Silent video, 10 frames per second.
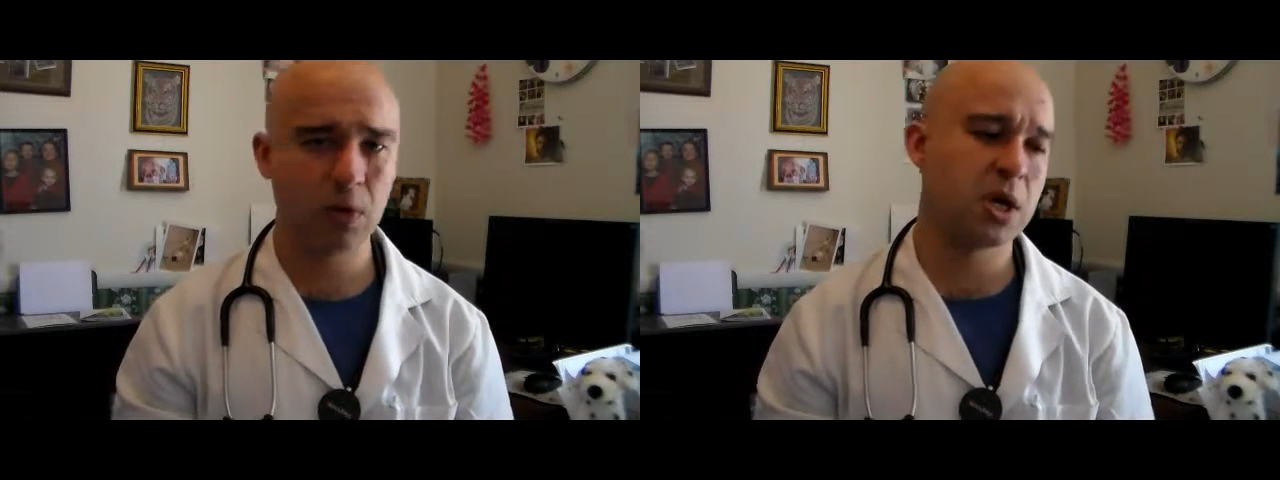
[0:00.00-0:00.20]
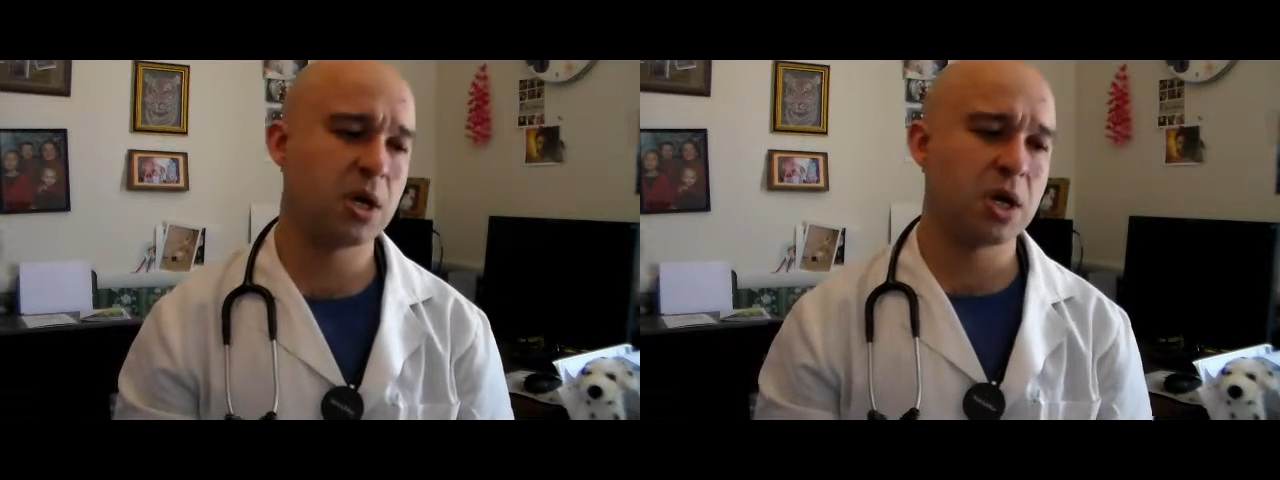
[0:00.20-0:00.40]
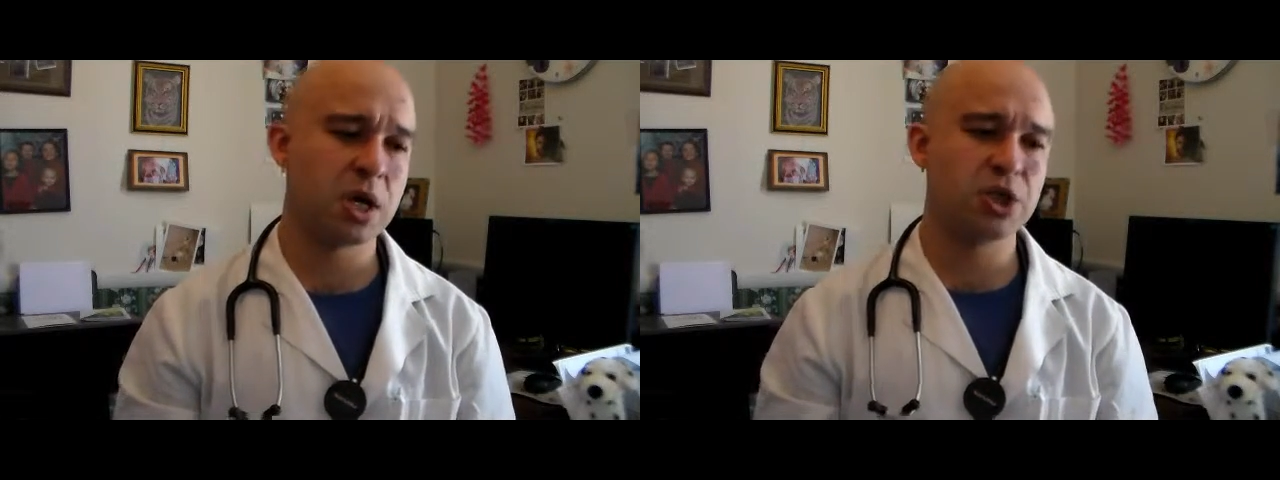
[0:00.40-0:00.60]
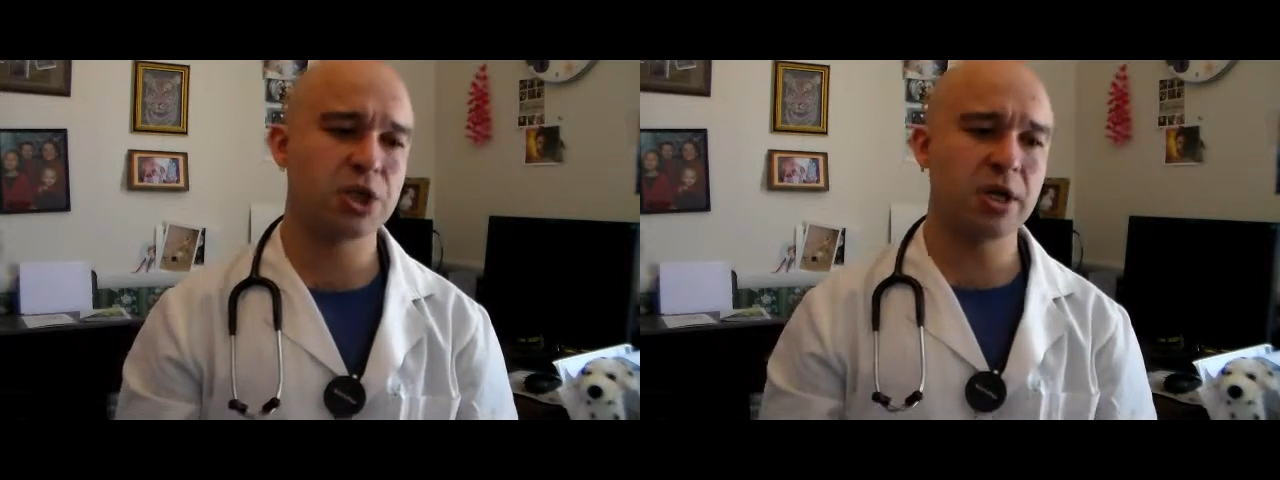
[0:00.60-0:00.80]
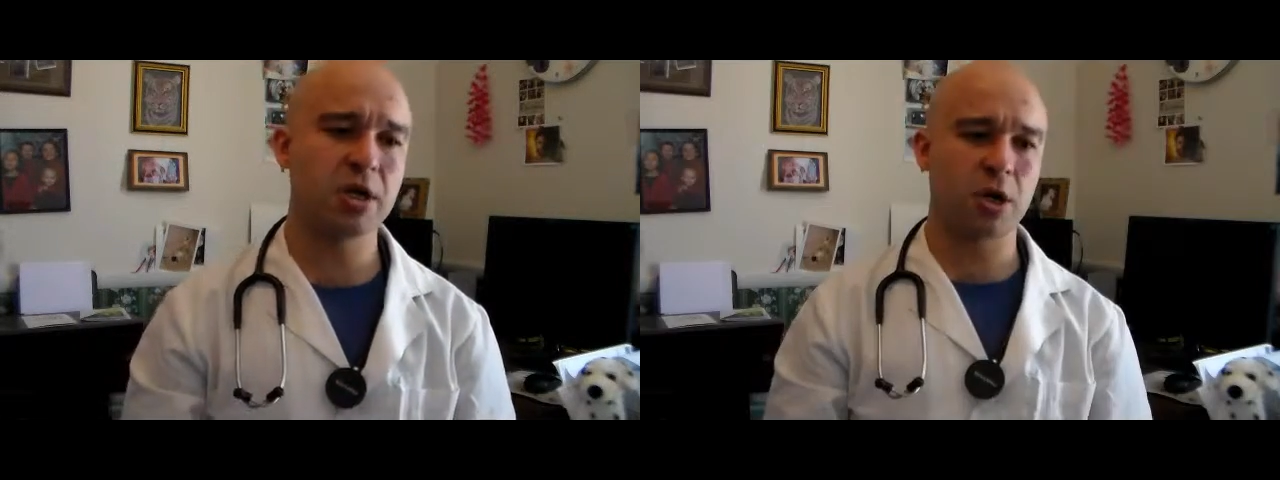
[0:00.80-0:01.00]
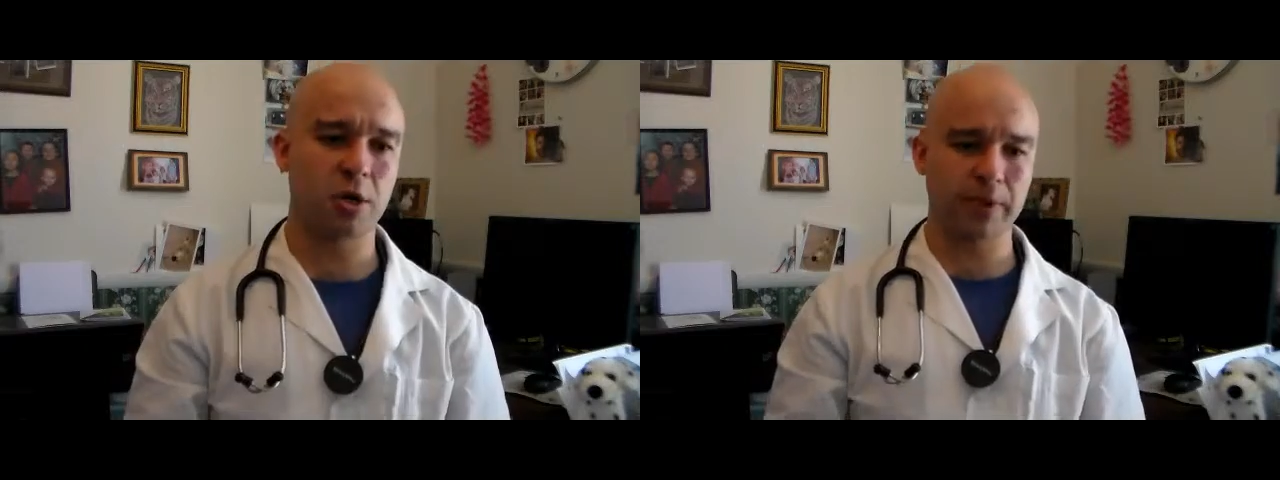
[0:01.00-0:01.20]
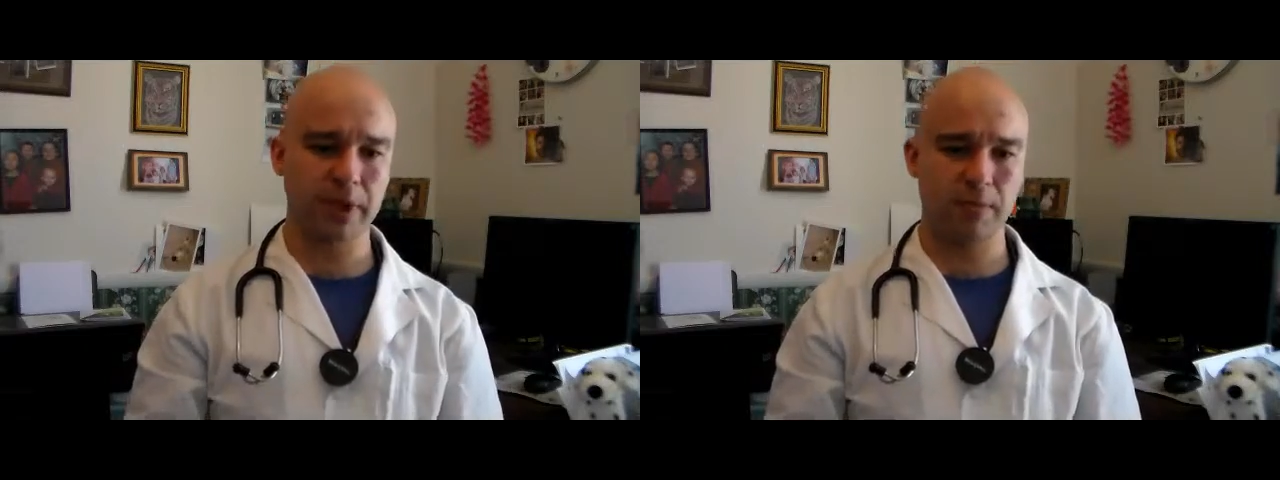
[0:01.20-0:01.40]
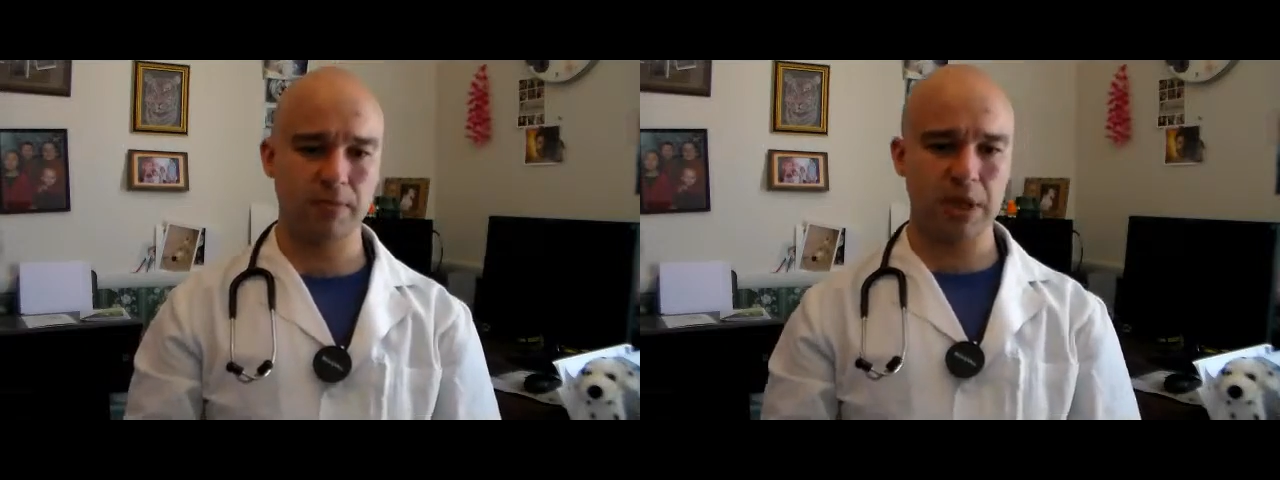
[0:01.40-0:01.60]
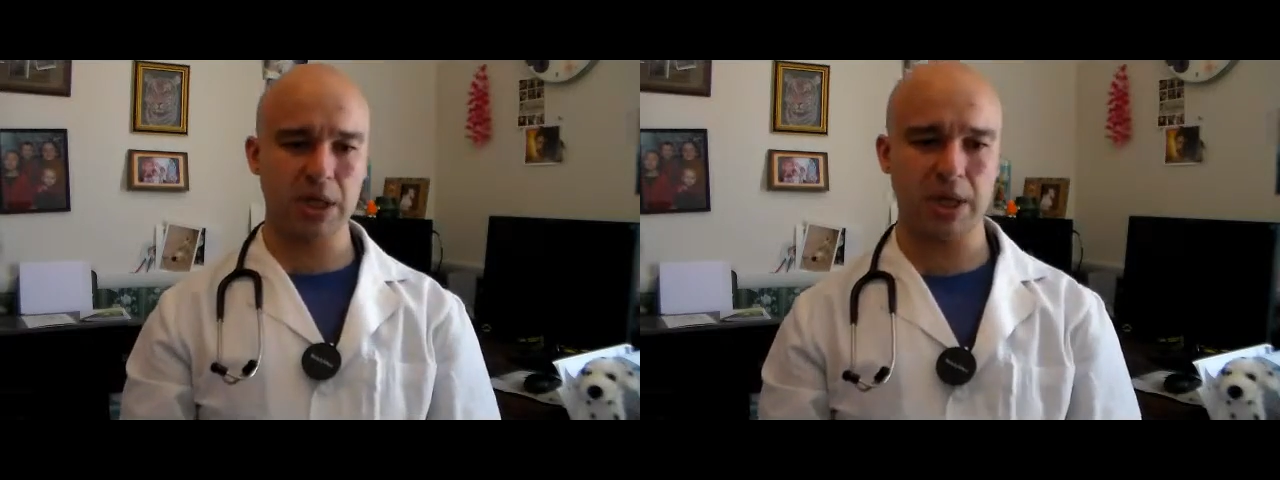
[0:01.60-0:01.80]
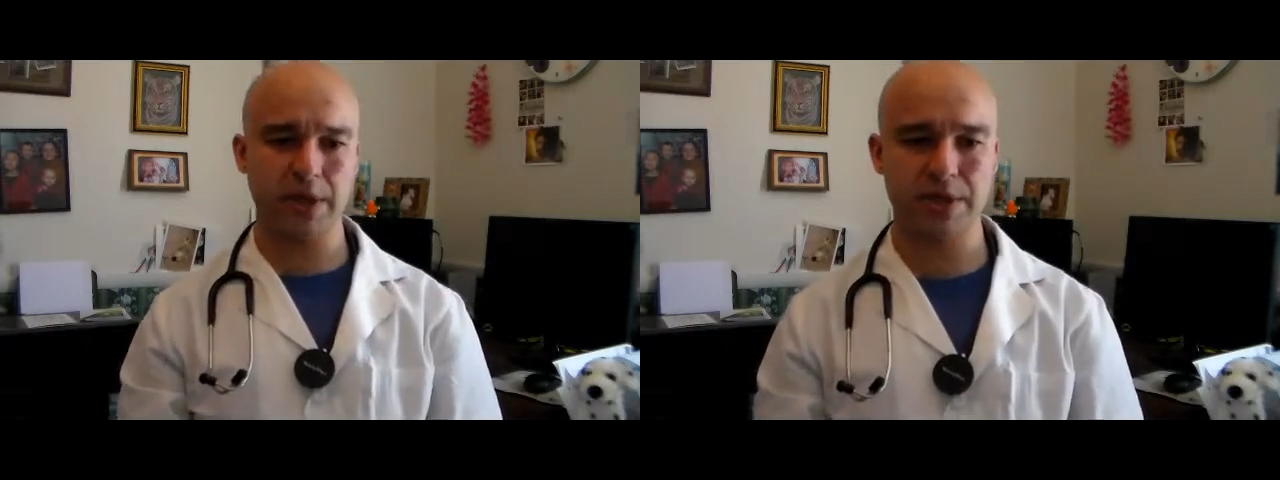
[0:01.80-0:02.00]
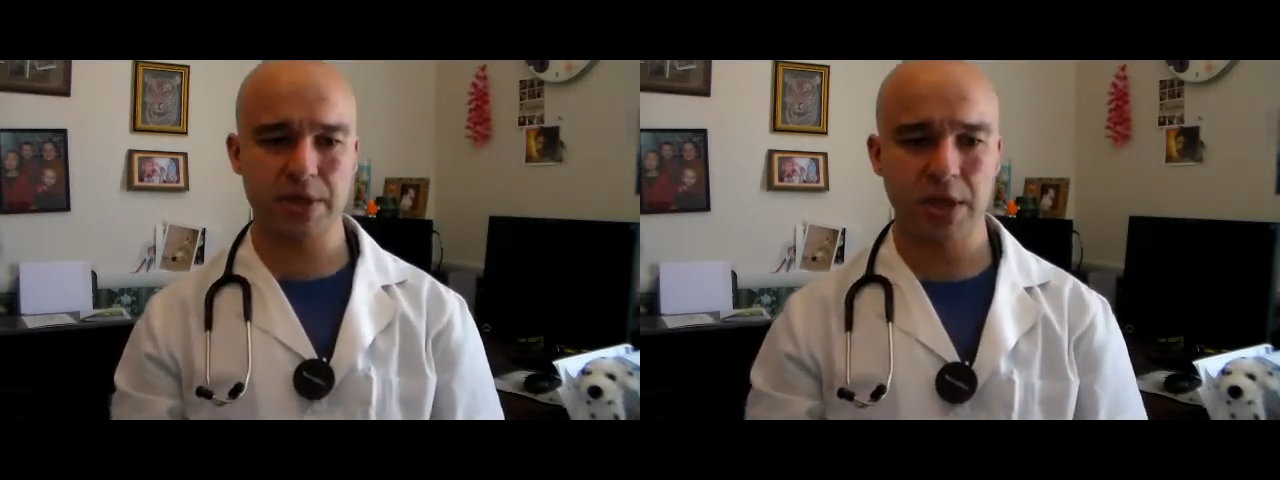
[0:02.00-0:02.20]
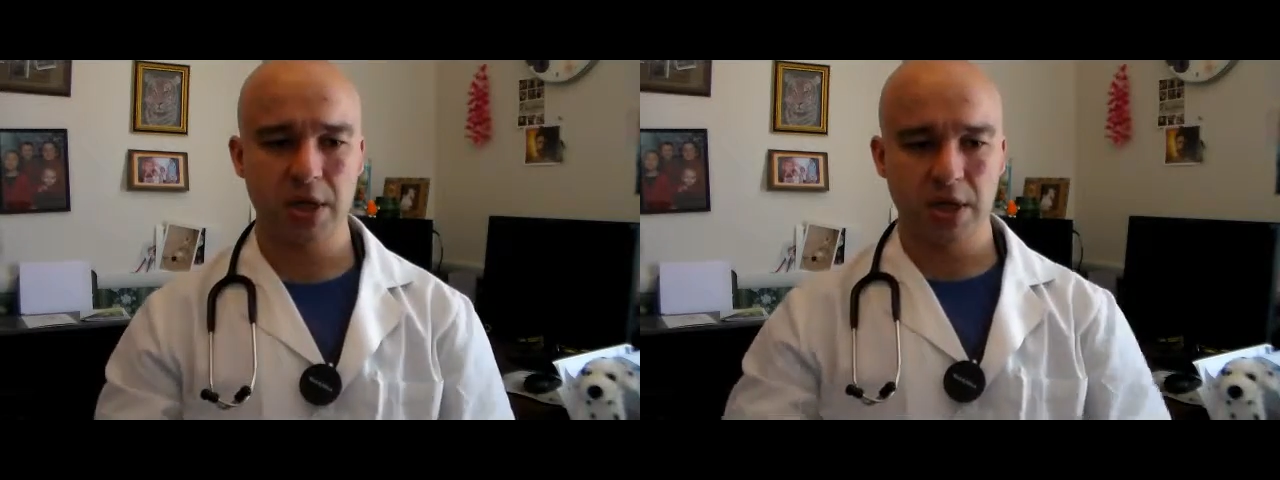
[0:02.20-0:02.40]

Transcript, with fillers: Okay, Shen calming means